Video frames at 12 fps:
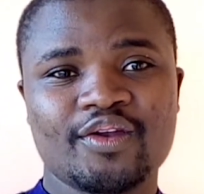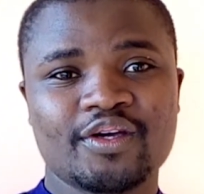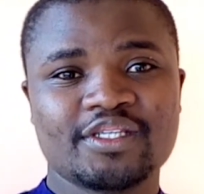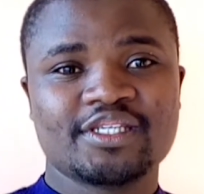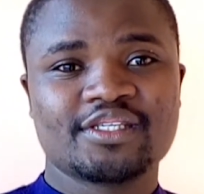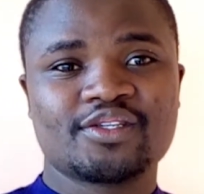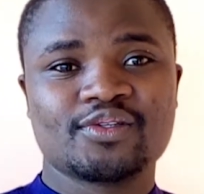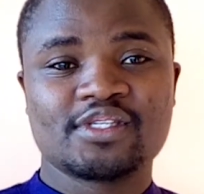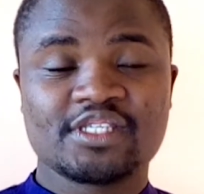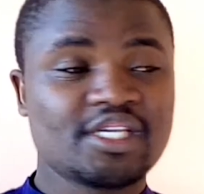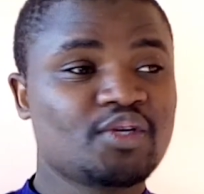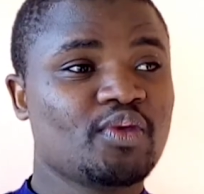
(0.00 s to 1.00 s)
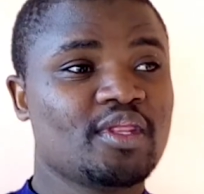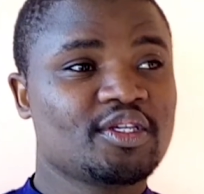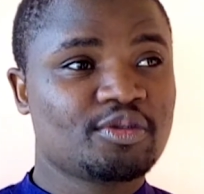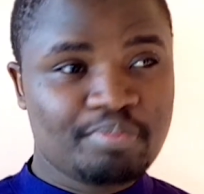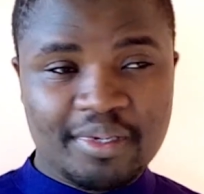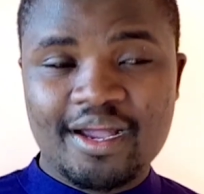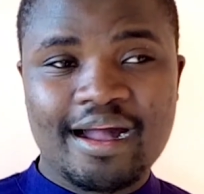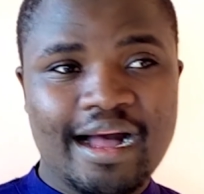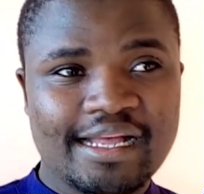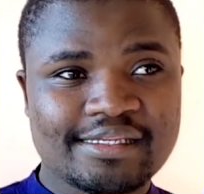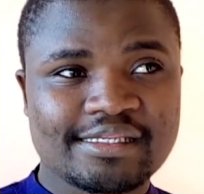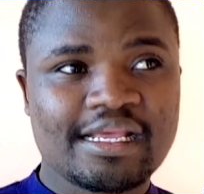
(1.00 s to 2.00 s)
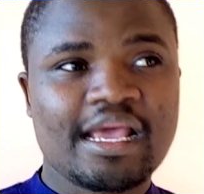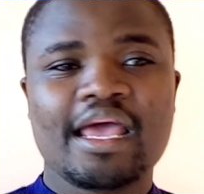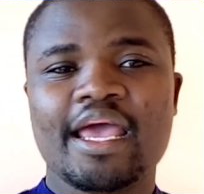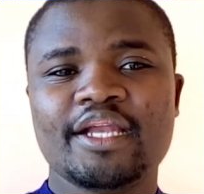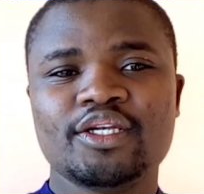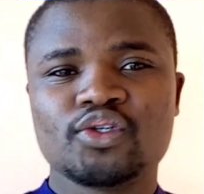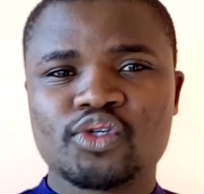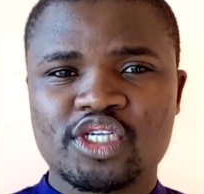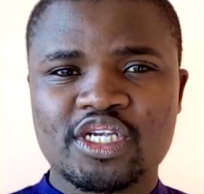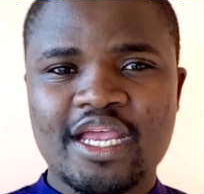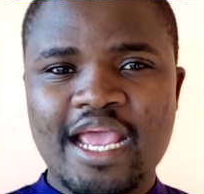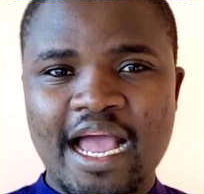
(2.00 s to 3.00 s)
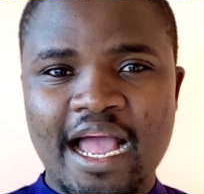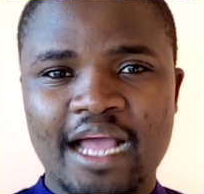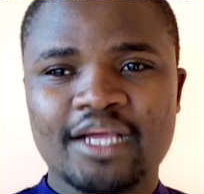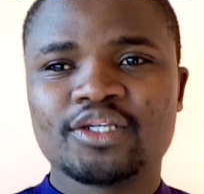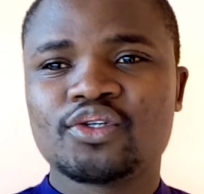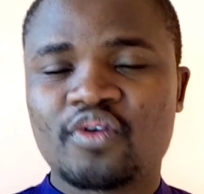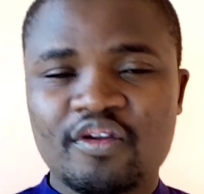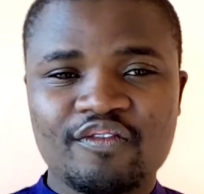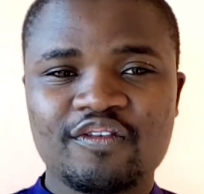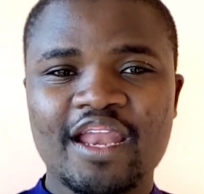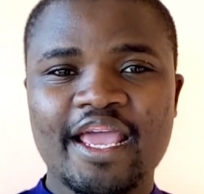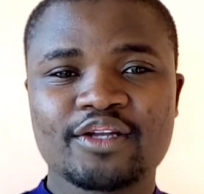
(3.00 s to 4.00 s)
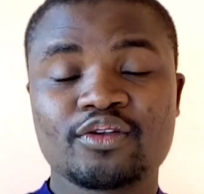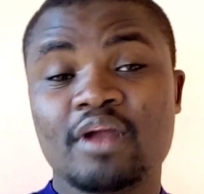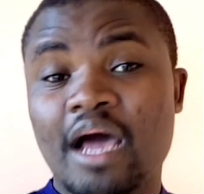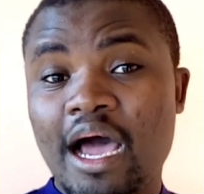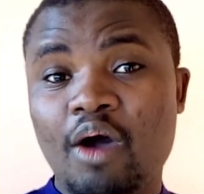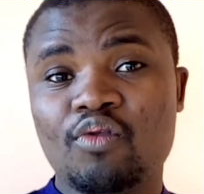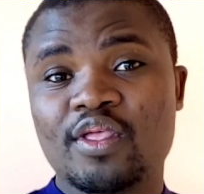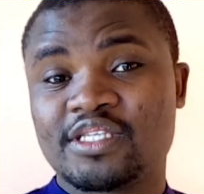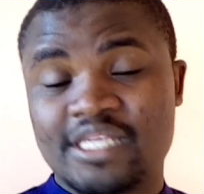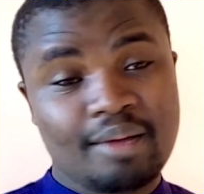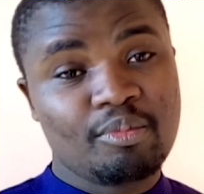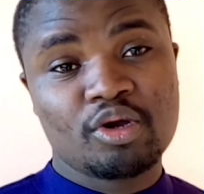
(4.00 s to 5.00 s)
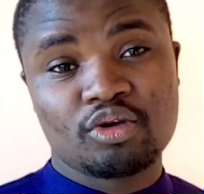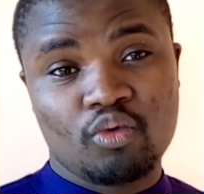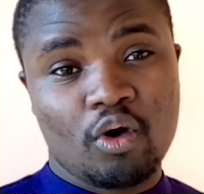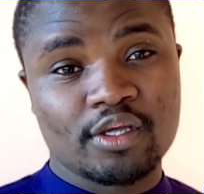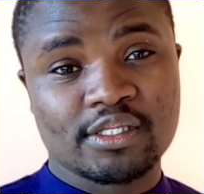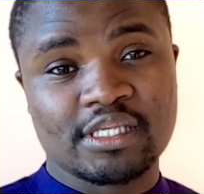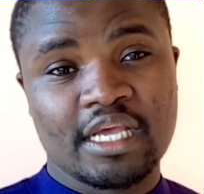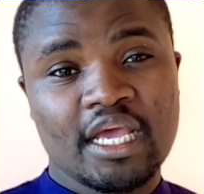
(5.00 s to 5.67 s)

just to sit with the speakers and to share, to reflect on how the sermon was.